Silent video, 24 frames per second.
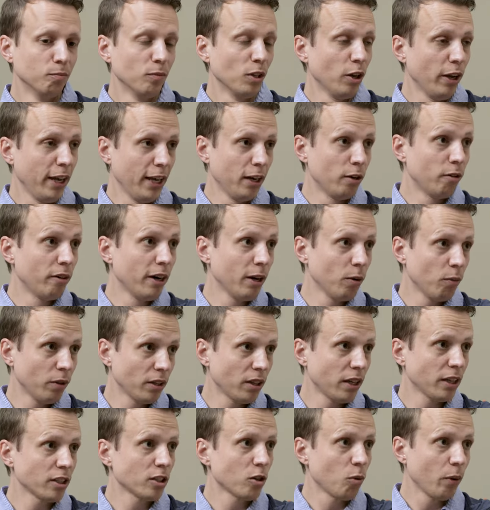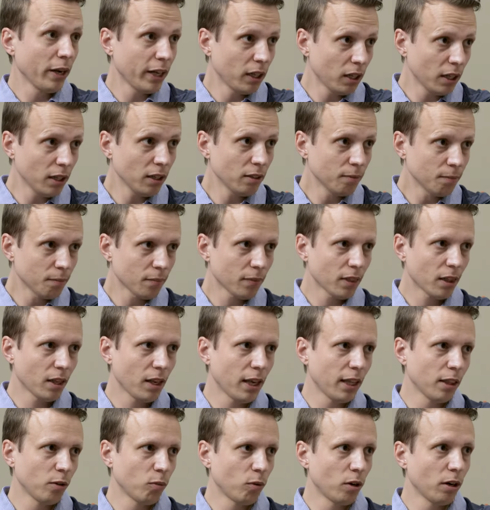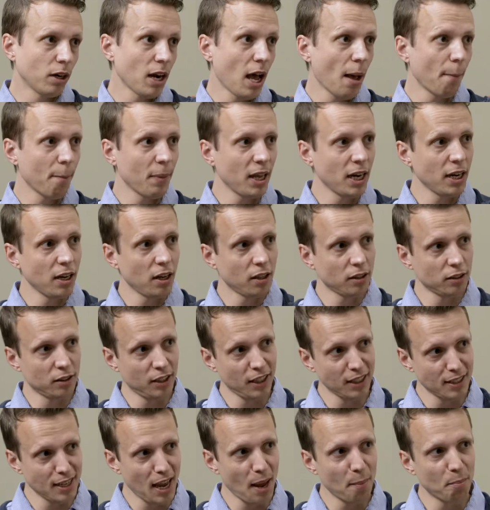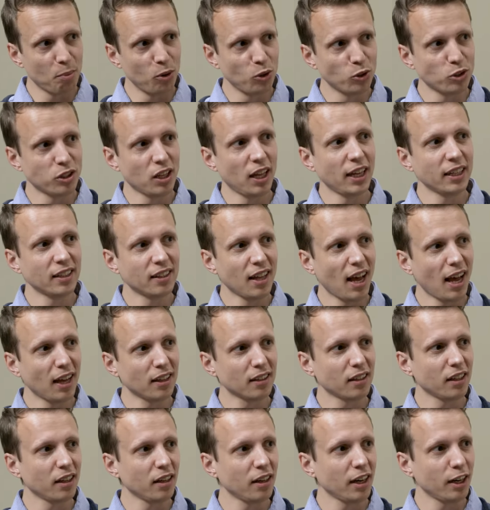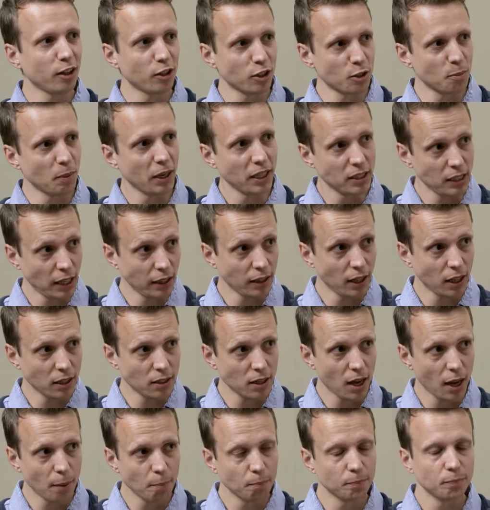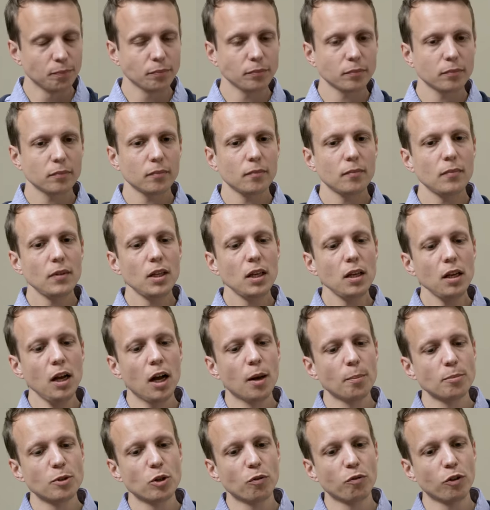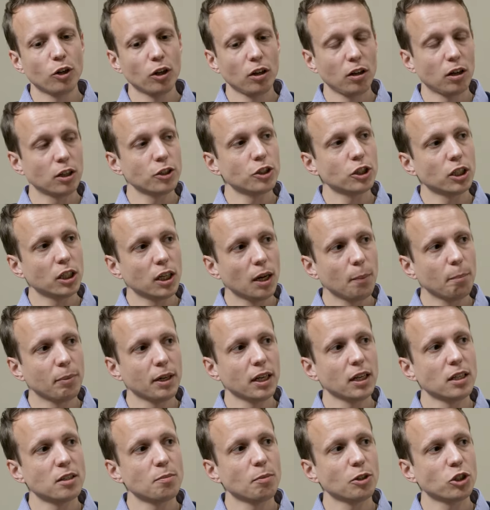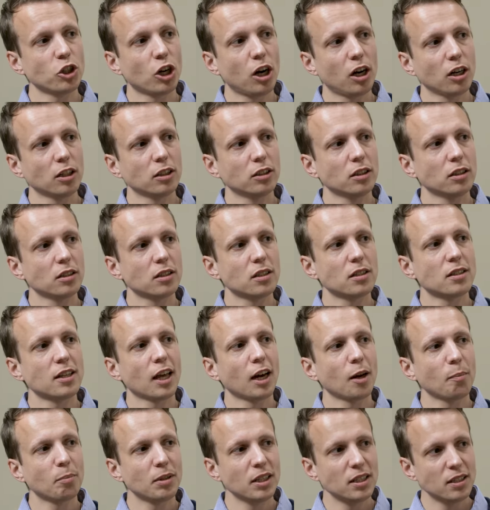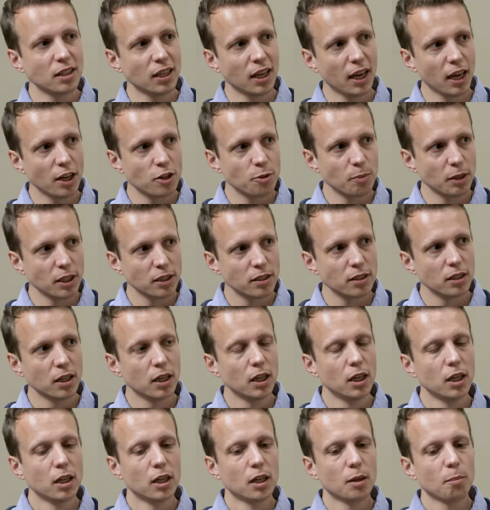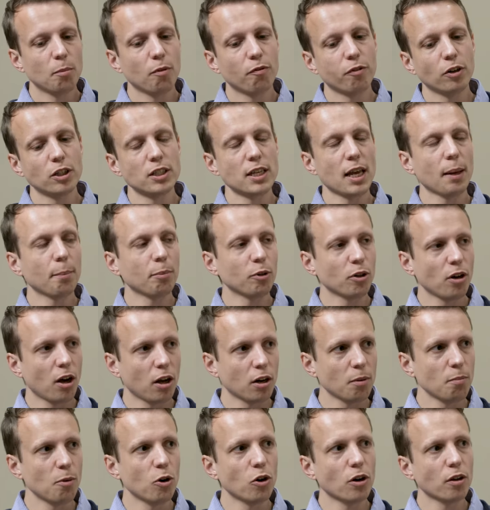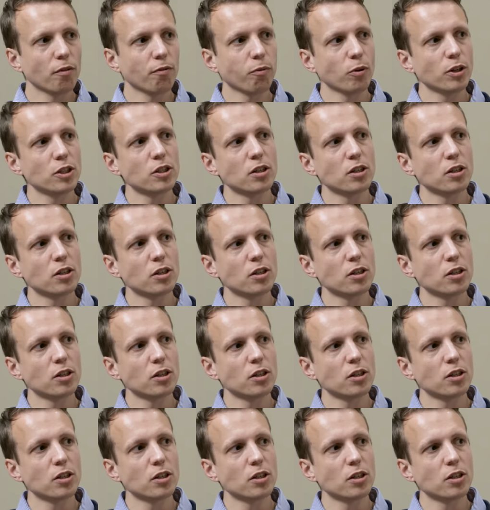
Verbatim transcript: iterate with us quickly. Mm-hmm. And there were not many other examples like that in aerospace at that time. Um, so for a larger company, it's much harder to set up these engagements. Mm-hmm. But for example, in automotive, we